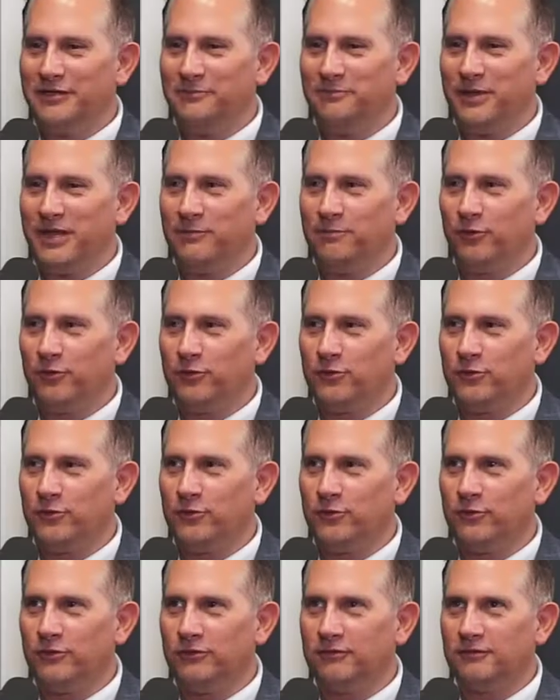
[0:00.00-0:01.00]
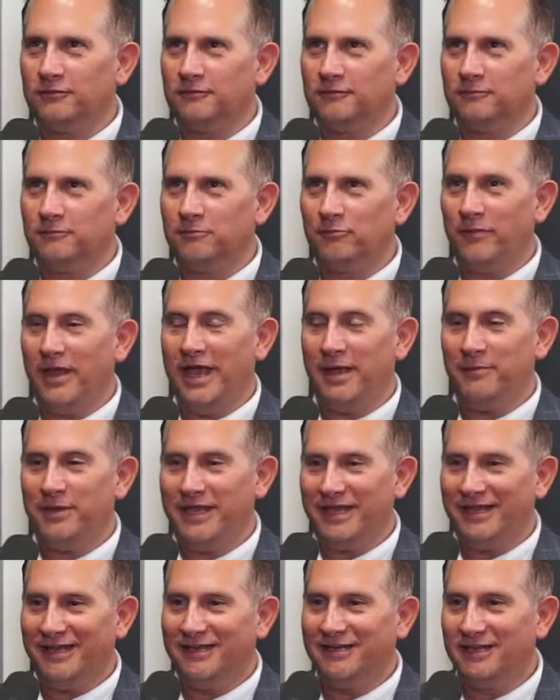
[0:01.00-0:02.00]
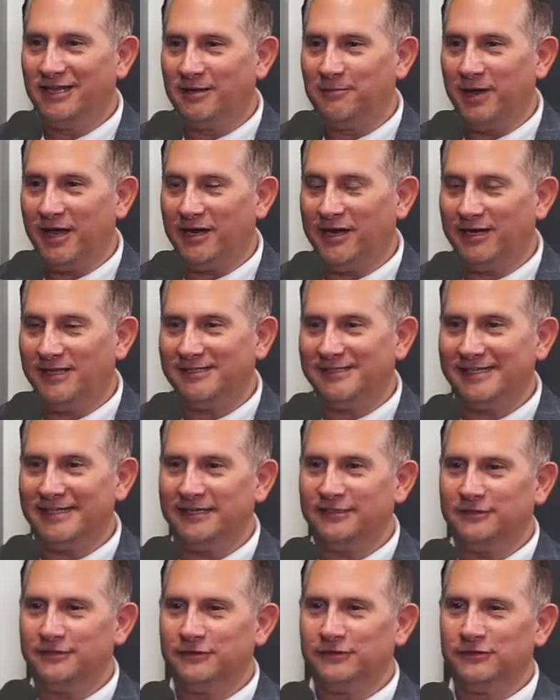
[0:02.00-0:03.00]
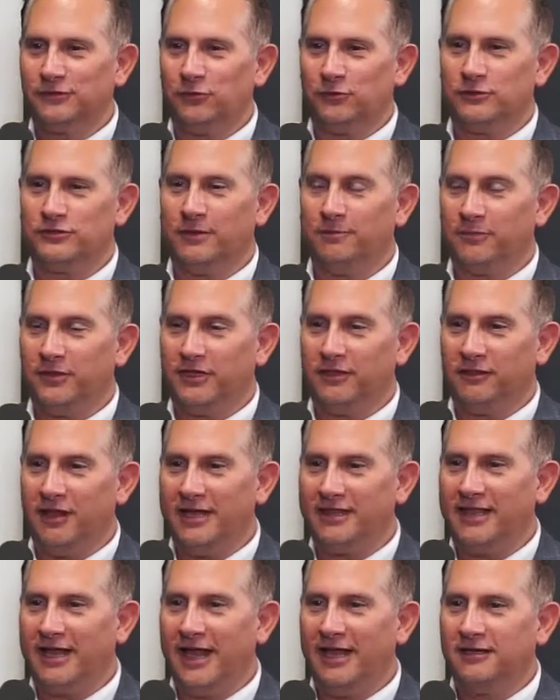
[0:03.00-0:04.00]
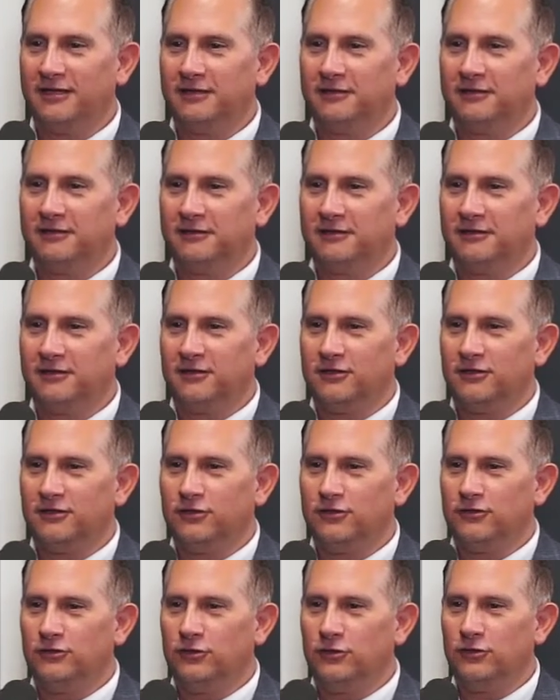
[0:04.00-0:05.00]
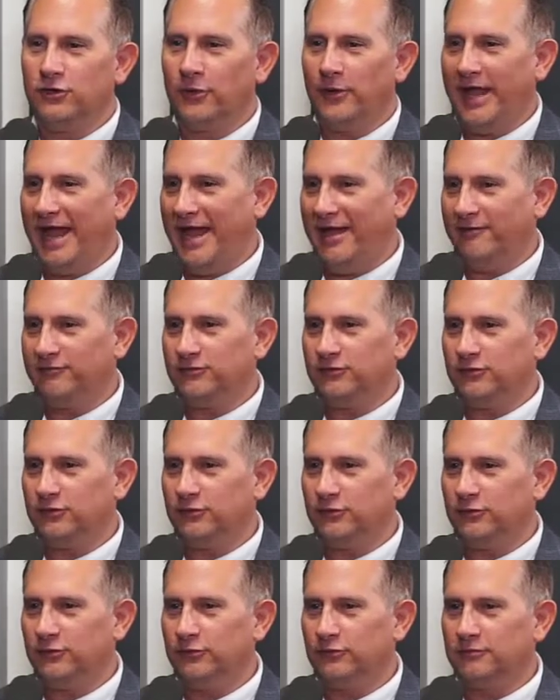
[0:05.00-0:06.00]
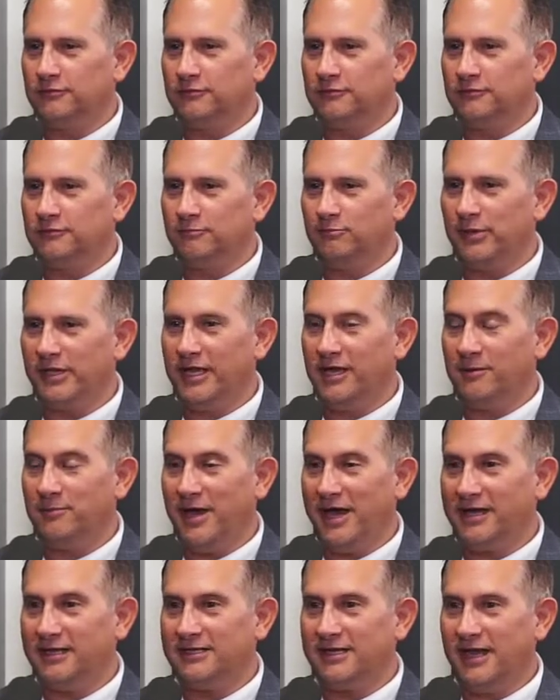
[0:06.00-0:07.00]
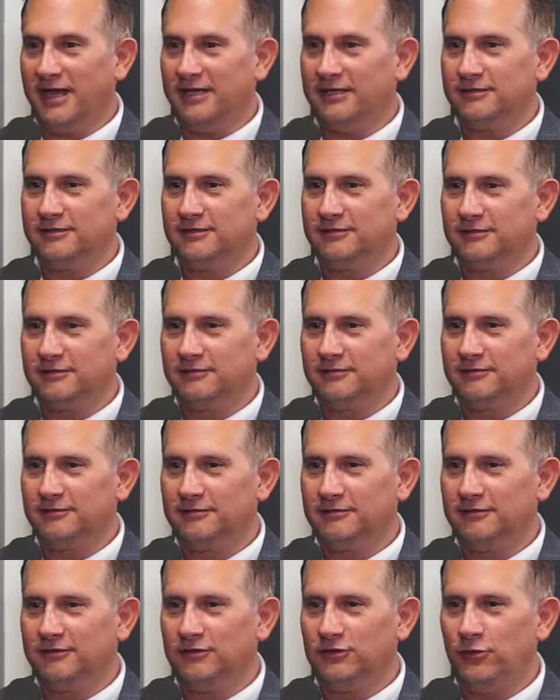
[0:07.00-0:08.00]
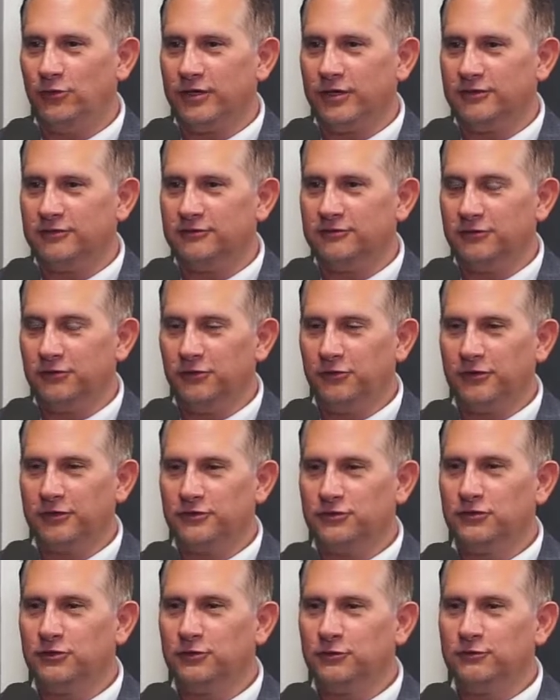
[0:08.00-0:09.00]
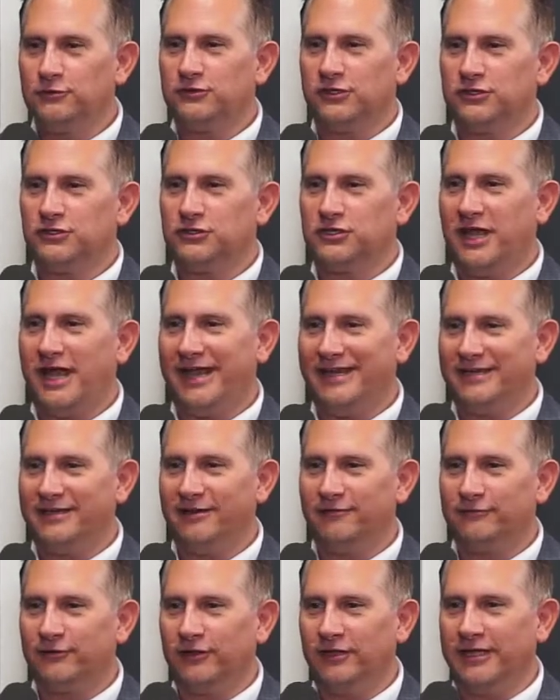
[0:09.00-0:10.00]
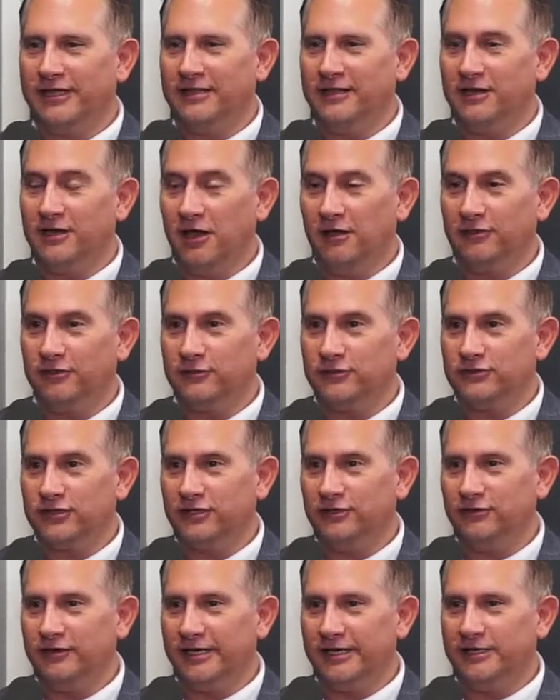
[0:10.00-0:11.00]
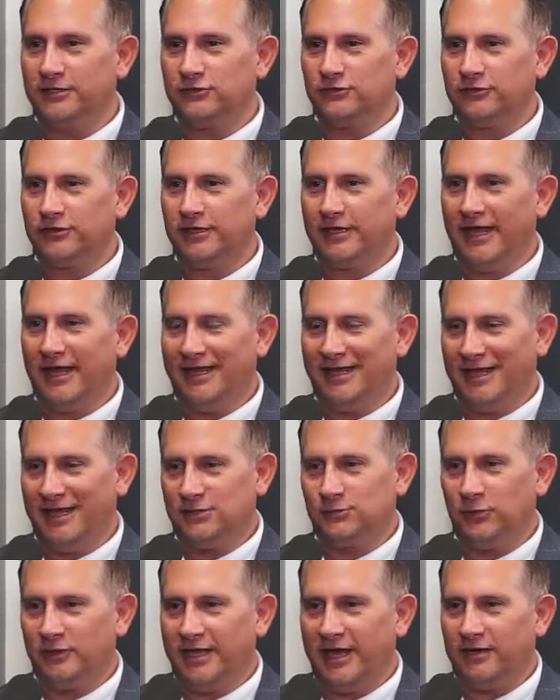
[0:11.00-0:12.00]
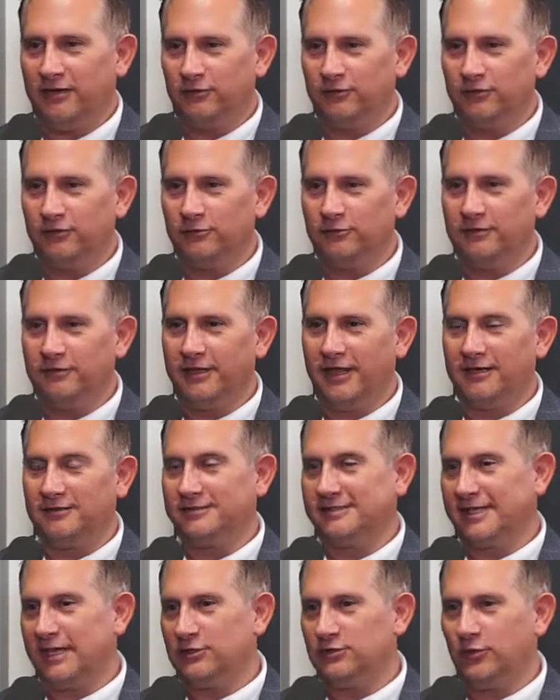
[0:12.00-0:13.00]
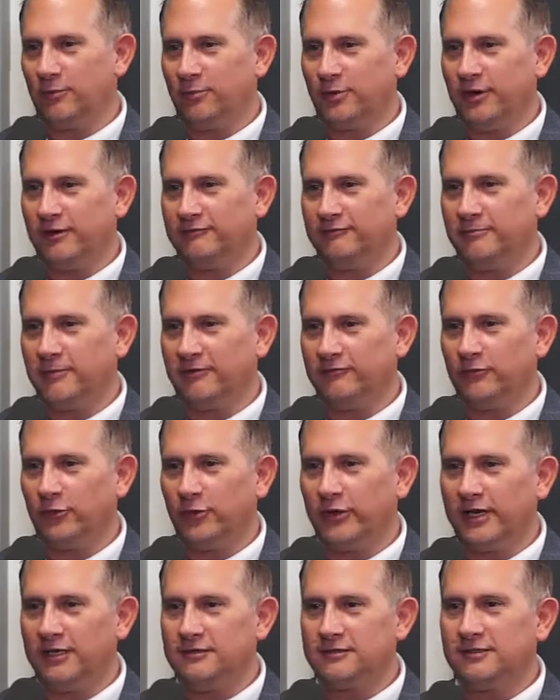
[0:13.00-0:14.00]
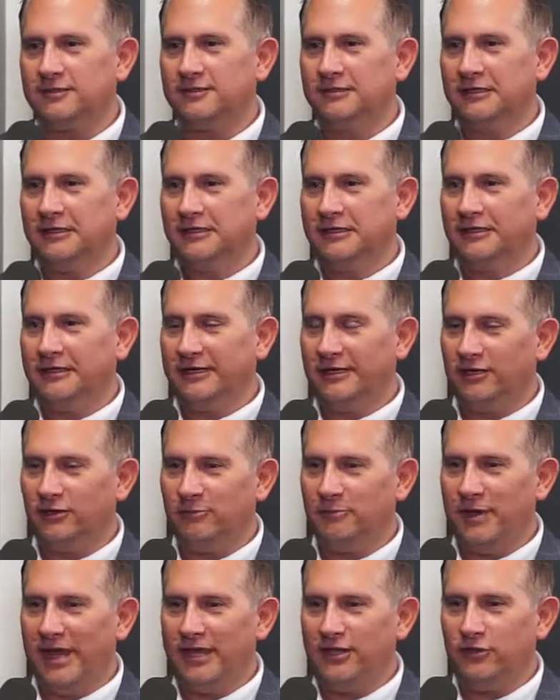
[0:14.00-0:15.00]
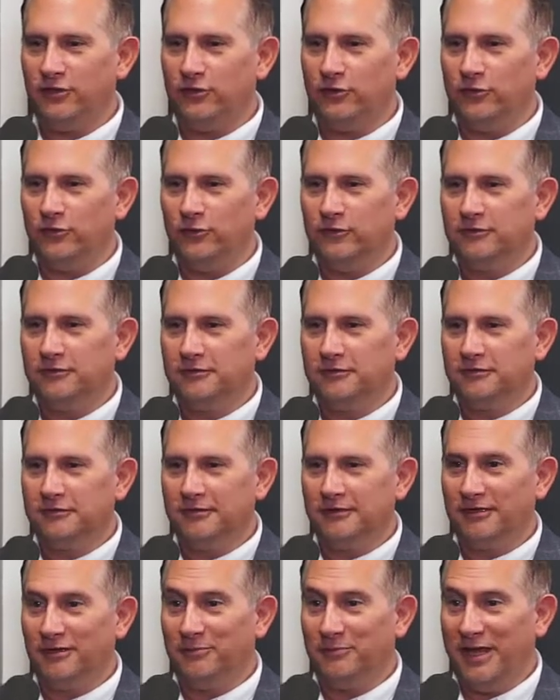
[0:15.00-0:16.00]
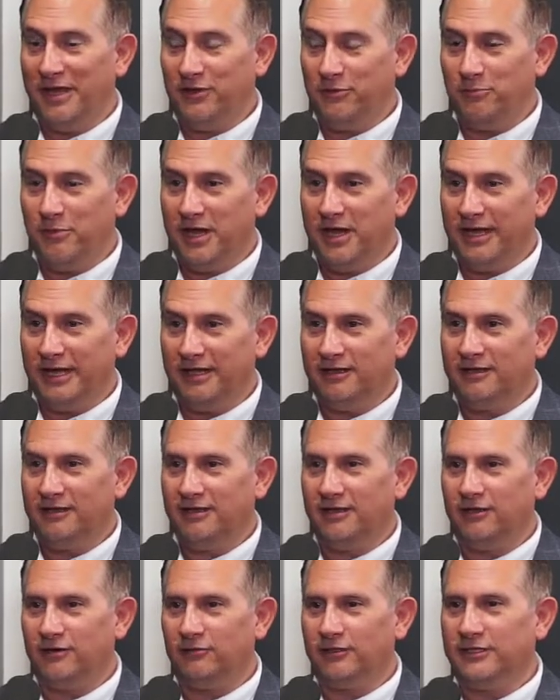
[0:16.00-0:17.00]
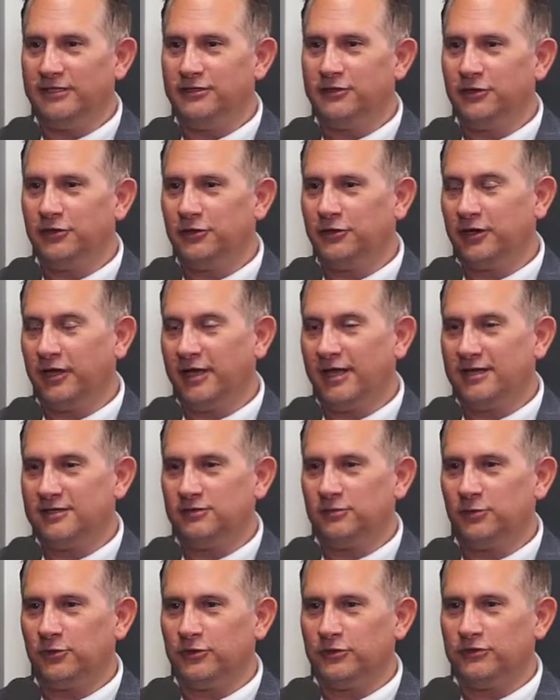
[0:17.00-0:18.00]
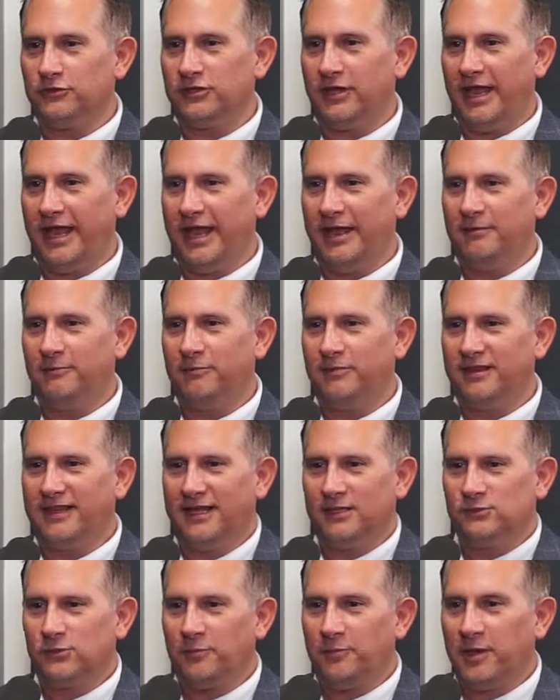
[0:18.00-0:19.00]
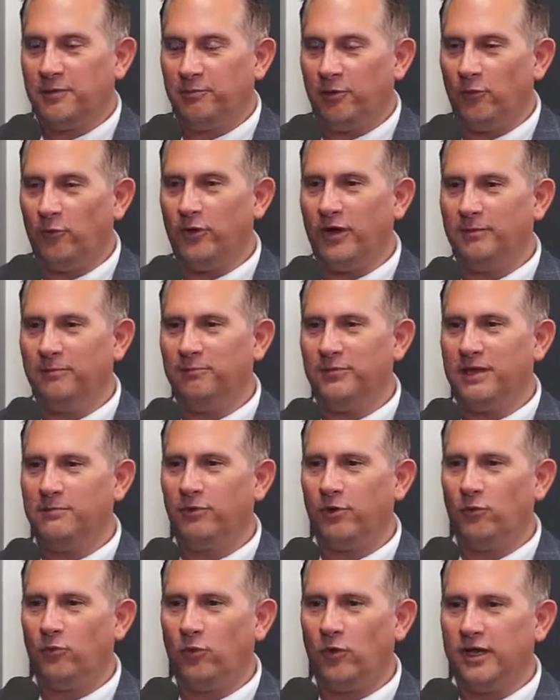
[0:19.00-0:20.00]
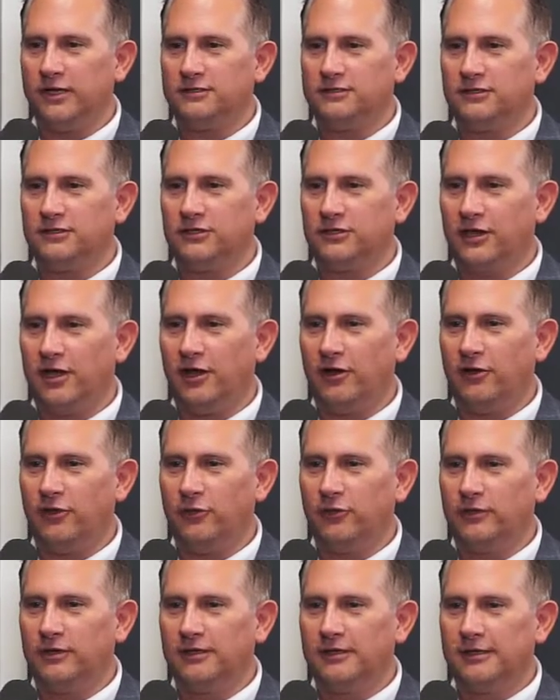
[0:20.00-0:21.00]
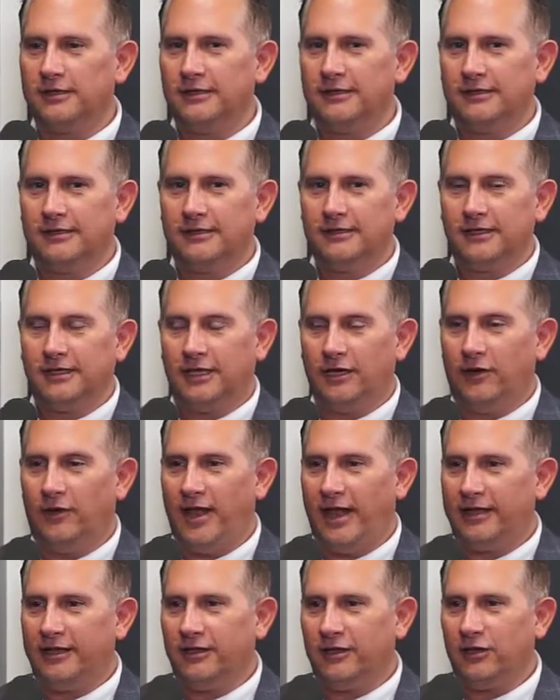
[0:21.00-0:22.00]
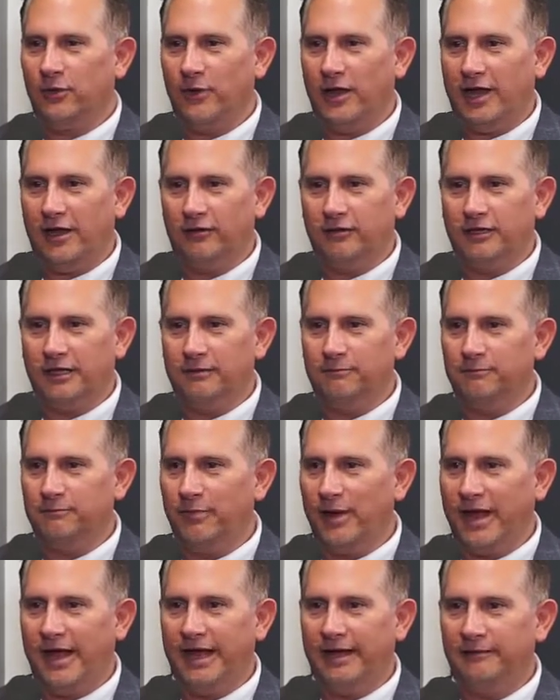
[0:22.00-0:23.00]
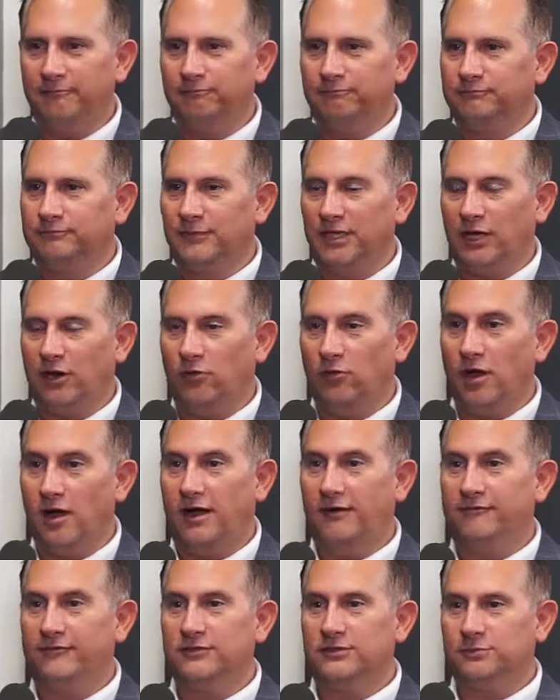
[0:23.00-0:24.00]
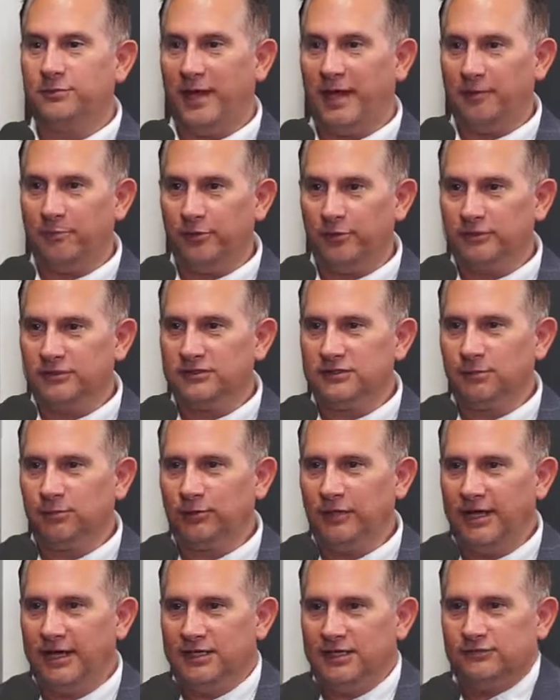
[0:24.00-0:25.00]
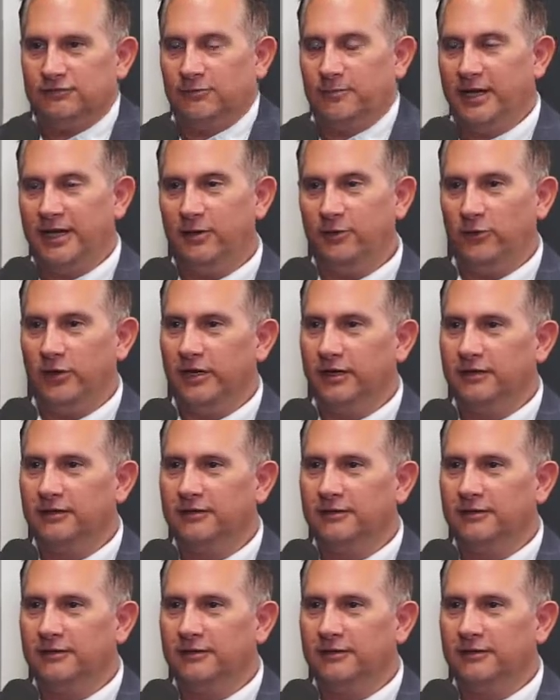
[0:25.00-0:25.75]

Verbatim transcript: people who may be in commodity sales or something like that, you don't have to be commoditized. Right. You can you can choose to shine differently than others in your industry, and guess what that'll do? That'll set you apart from everyone else. It'll make you it'll make you money. It'll endear you to customers, and that's what people want. People want to know, you know, I could go out and buy, you know, office paper and supplies from anyone.